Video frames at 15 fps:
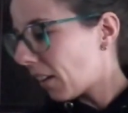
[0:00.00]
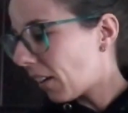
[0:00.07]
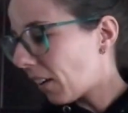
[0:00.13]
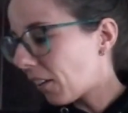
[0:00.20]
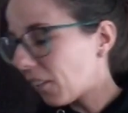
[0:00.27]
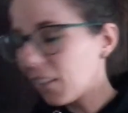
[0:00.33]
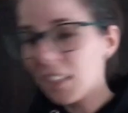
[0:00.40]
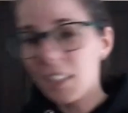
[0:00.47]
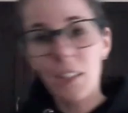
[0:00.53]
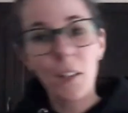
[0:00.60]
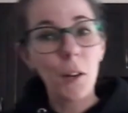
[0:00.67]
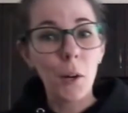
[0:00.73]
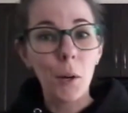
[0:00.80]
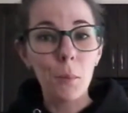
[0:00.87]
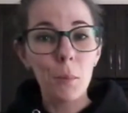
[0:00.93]
Alright,
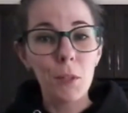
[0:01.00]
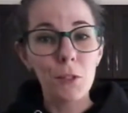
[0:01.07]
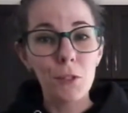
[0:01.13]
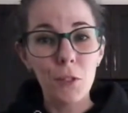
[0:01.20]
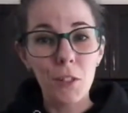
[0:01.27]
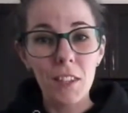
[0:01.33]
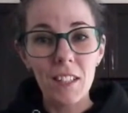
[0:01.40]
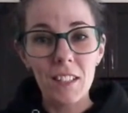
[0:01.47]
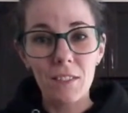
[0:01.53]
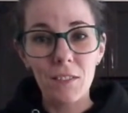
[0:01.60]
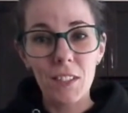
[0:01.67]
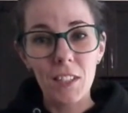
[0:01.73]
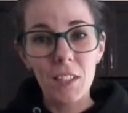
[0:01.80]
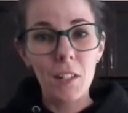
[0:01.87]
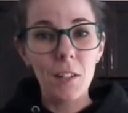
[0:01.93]
hope you enjoyed this
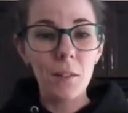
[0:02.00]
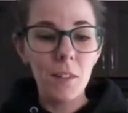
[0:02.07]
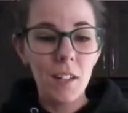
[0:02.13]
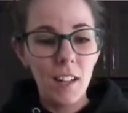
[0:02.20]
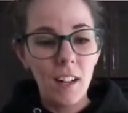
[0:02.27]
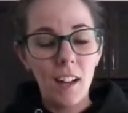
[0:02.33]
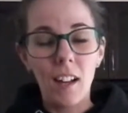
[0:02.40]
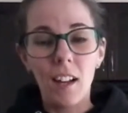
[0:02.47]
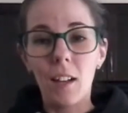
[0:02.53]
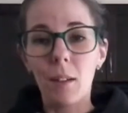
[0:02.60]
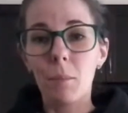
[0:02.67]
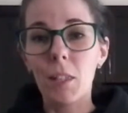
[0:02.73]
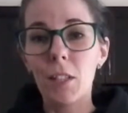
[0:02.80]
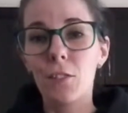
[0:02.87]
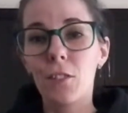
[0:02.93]
video.
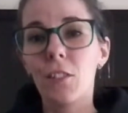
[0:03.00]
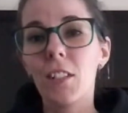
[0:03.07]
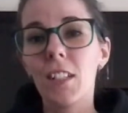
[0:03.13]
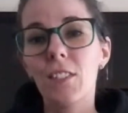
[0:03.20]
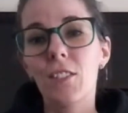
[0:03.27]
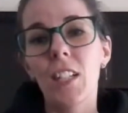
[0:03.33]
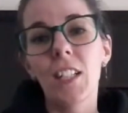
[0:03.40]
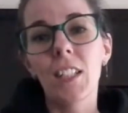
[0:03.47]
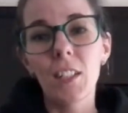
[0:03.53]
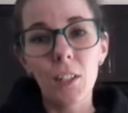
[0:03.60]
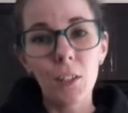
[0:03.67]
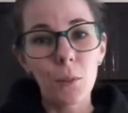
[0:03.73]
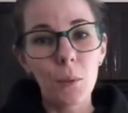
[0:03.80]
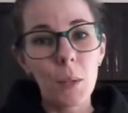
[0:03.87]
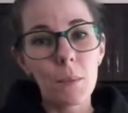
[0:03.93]
Make sure to check in on
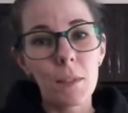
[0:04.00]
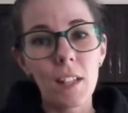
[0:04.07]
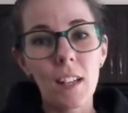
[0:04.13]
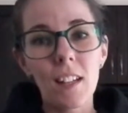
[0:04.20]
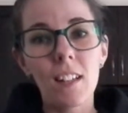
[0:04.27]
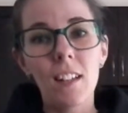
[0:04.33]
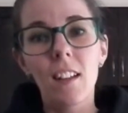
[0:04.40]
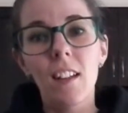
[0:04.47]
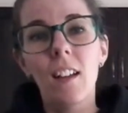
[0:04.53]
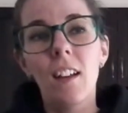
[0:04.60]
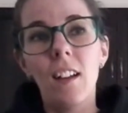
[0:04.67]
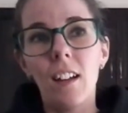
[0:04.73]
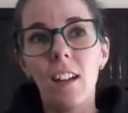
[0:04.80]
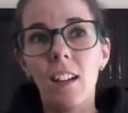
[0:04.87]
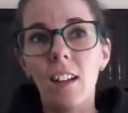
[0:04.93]
our website,
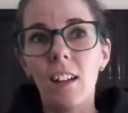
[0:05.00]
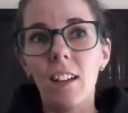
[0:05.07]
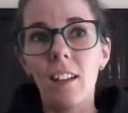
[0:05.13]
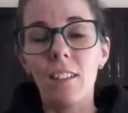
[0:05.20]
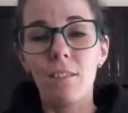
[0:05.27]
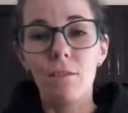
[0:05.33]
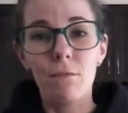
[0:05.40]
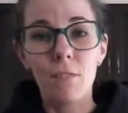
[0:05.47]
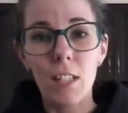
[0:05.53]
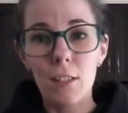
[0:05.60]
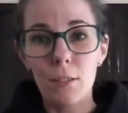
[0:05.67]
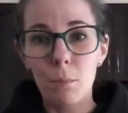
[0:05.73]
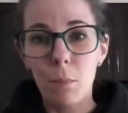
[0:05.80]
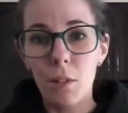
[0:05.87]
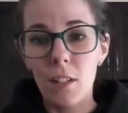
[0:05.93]

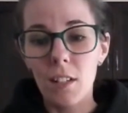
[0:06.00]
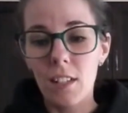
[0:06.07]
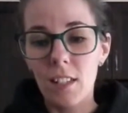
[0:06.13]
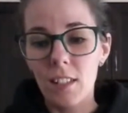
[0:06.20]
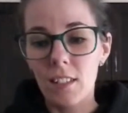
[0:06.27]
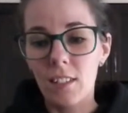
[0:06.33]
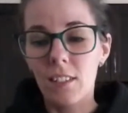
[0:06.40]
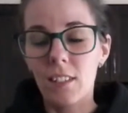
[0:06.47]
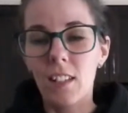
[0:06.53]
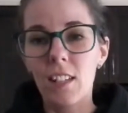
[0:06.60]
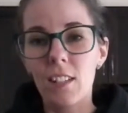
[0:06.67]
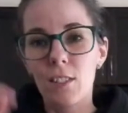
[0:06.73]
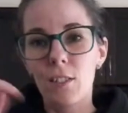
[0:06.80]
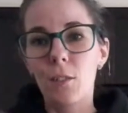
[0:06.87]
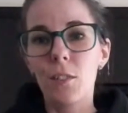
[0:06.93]
Facebook.
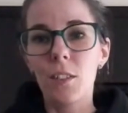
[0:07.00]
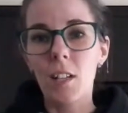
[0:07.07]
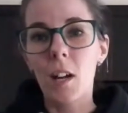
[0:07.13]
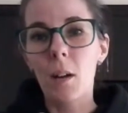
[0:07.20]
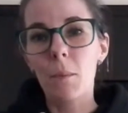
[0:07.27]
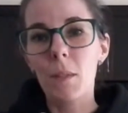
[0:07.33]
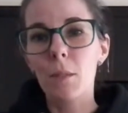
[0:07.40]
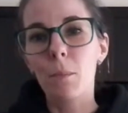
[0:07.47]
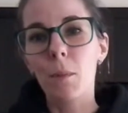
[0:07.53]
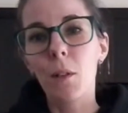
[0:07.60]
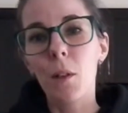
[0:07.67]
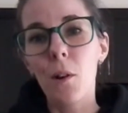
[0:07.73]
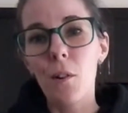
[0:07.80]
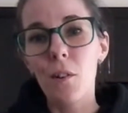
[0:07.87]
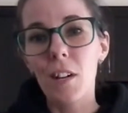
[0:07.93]
Let us know in the comments
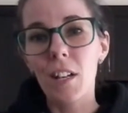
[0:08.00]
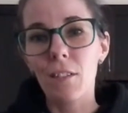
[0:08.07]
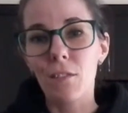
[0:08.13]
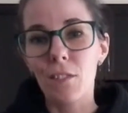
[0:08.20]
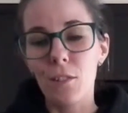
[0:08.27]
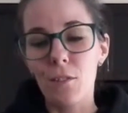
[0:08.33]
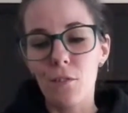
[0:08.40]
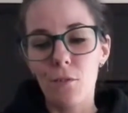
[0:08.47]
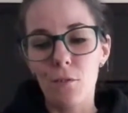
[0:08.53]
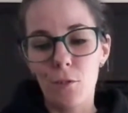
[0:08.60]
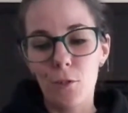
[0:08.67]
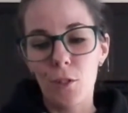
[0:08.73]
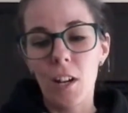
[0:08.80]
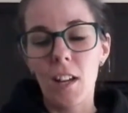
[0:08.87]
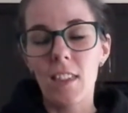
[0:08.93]
below if you
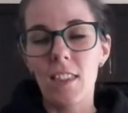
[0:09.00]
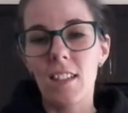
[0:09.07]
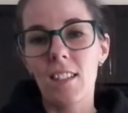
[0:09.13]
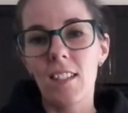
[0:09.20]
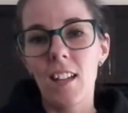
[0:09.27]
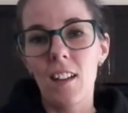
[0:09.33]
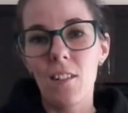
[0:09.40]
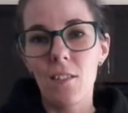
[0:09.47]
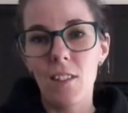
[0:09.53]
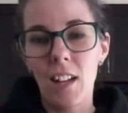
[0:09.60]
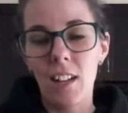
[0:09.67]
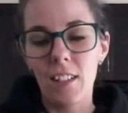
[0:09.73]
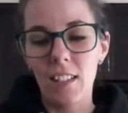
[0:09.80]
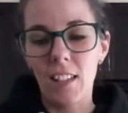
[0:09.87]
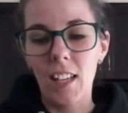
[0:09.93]
tried this out,
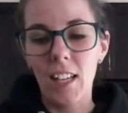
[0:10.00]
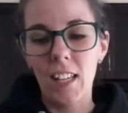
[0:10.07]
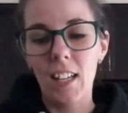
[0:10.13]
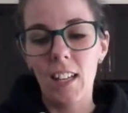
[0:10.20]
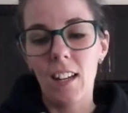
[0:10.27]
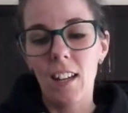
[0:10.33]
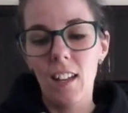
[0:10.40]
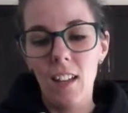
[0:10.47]
how you like it.